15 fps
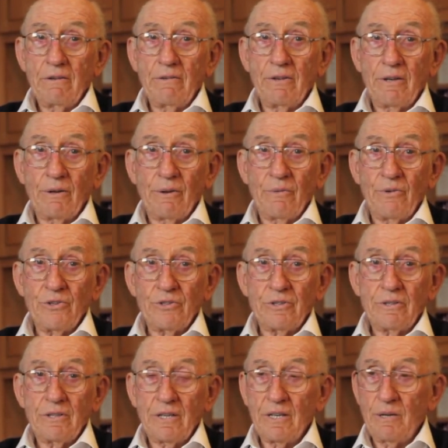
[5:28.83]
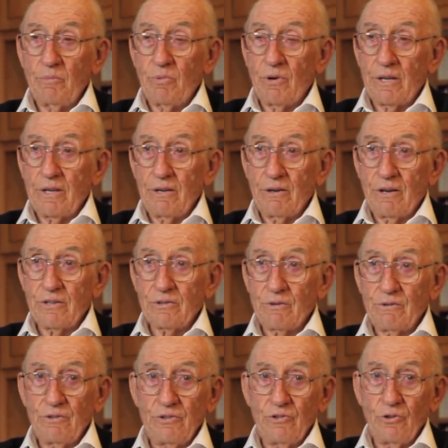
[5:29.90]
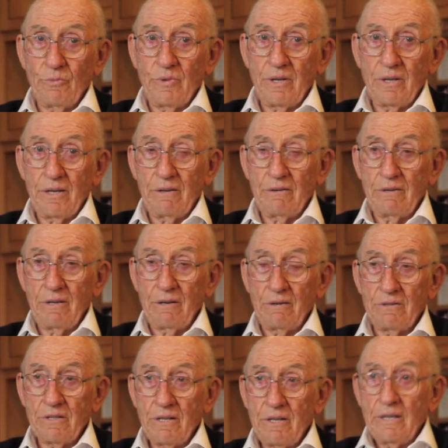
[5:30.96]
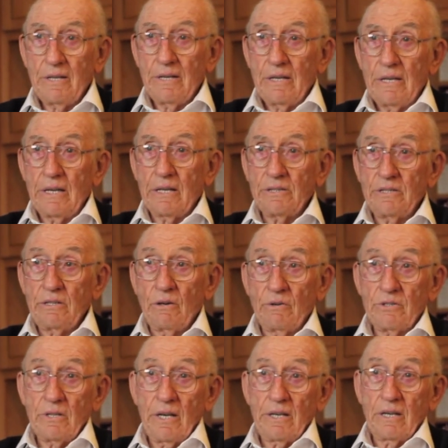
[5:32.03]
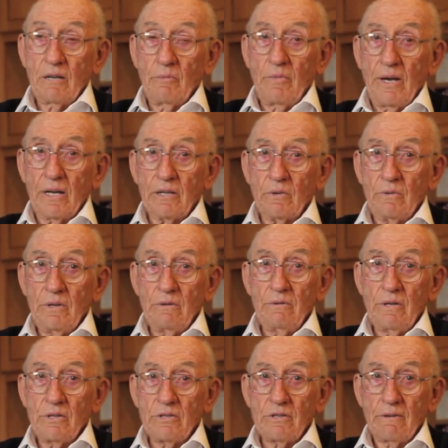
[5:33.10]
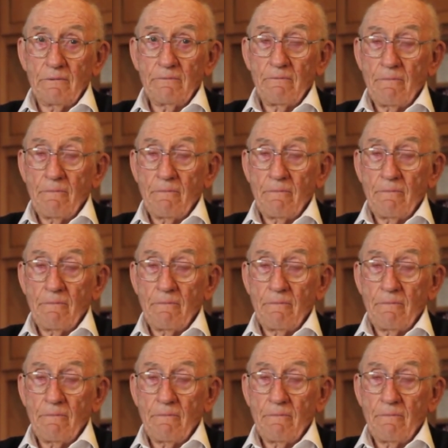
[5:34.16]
in television. He brought the Oscar to show me later in years because he always liked to come back to reunions.